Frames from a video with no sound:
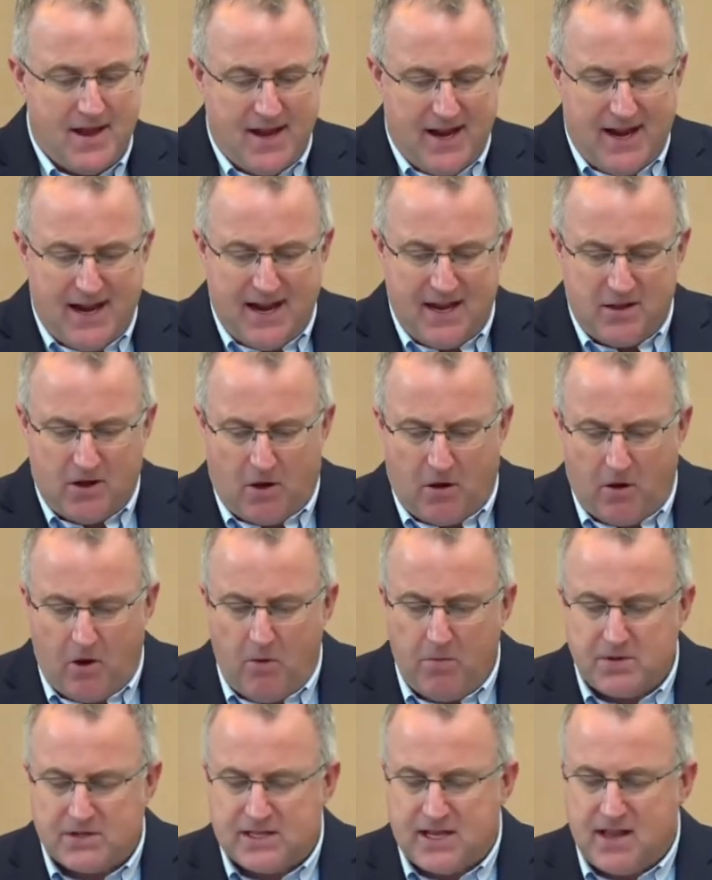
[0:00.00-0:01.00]
in the
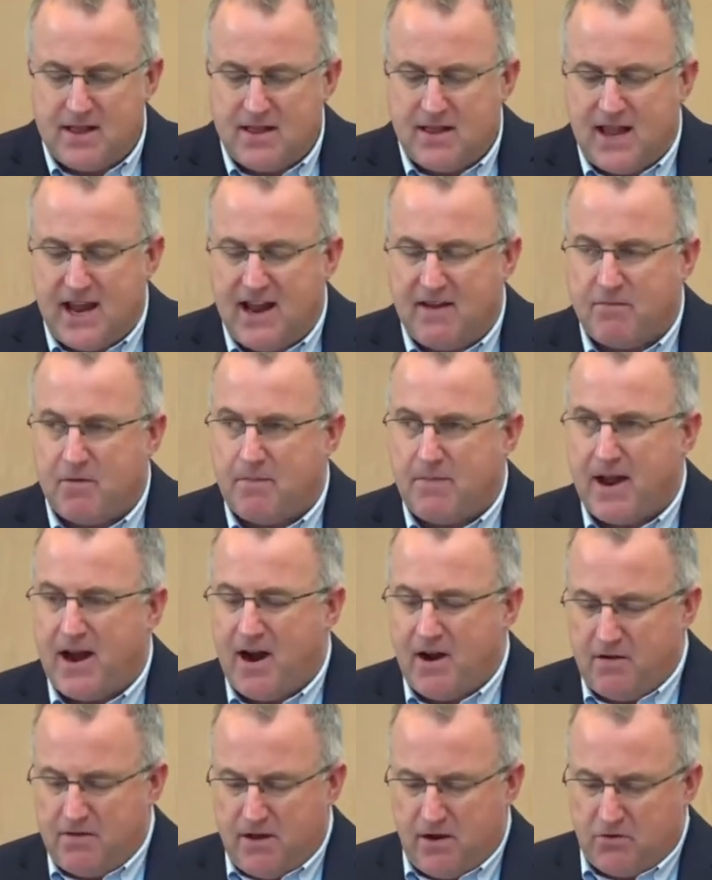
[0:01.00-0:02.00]
hopes that they have
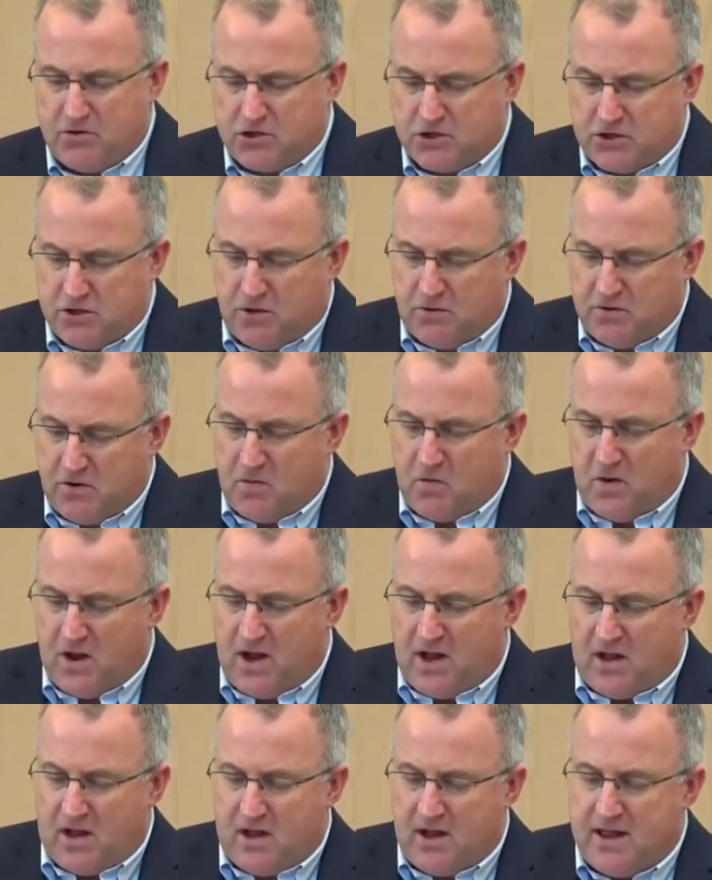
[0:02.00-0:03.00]
prepared their children
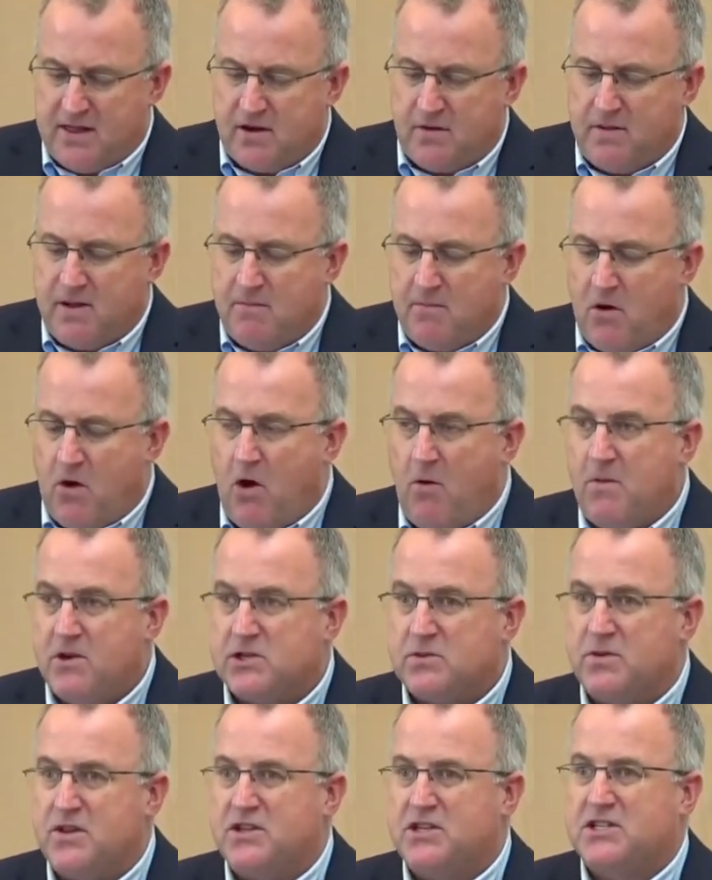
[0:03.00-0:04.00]
well. And there'll be
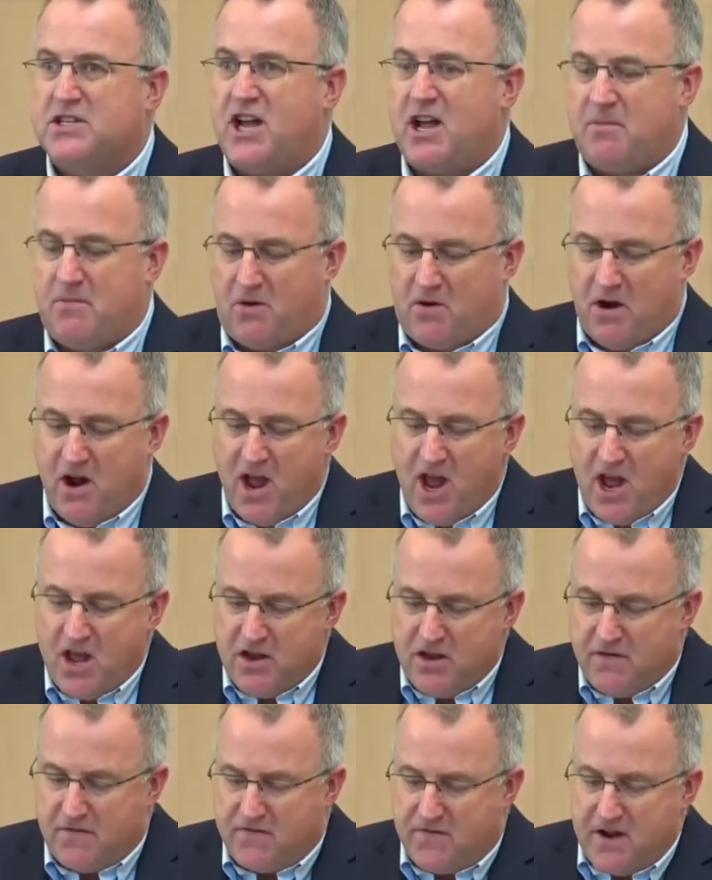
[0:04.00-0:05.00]
moments when the summer
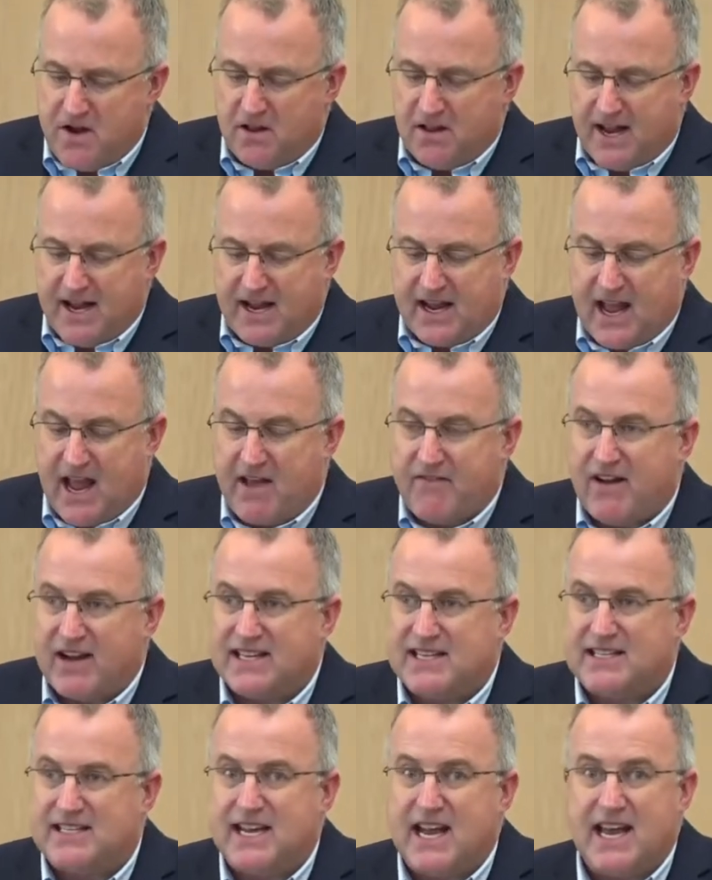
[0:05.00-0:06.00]
you feel like, have I
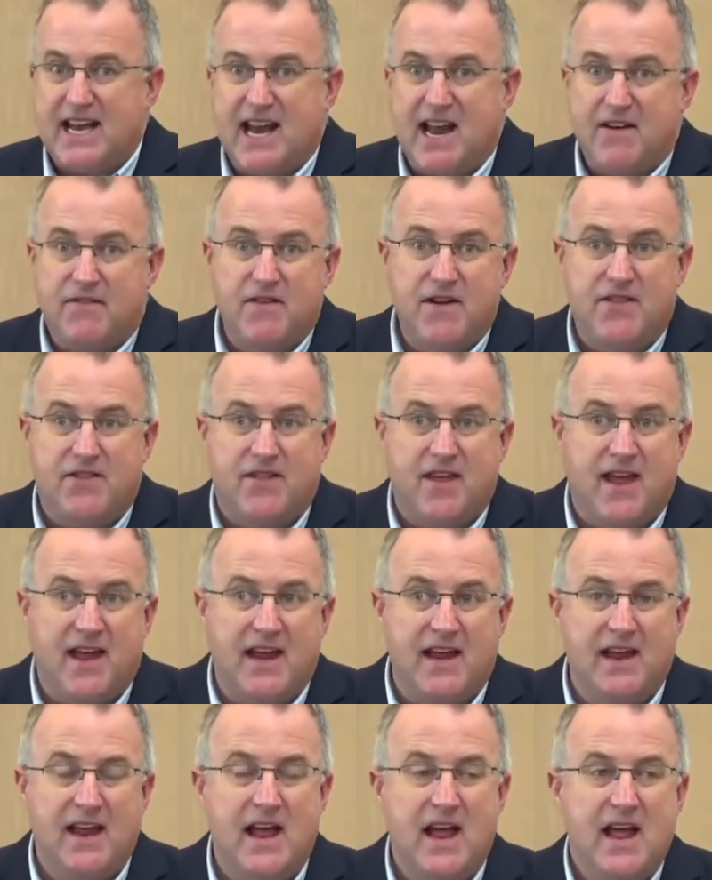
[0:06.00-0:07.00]
said
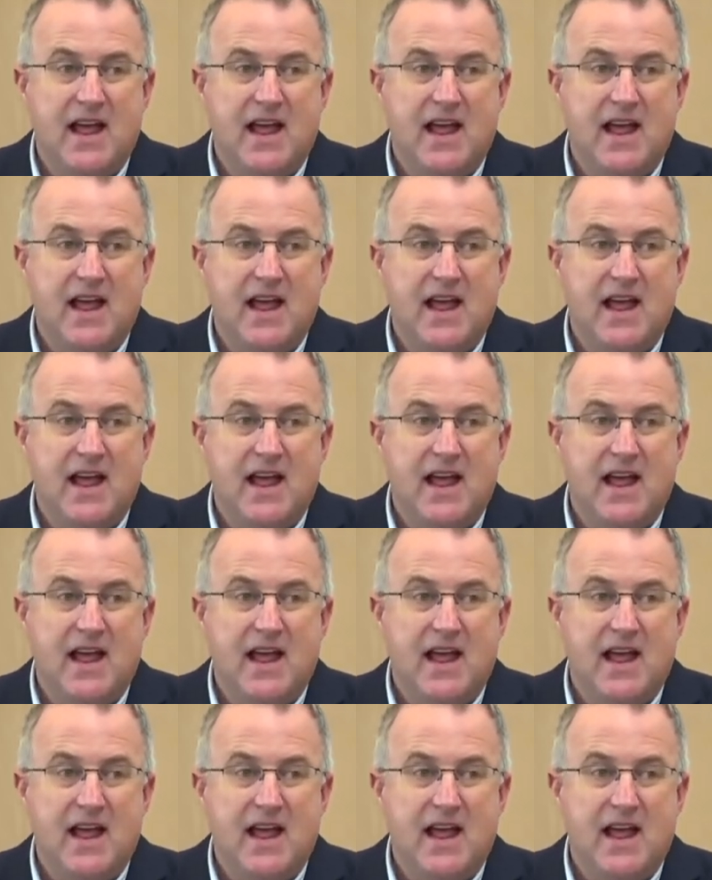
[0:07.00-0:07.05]
everything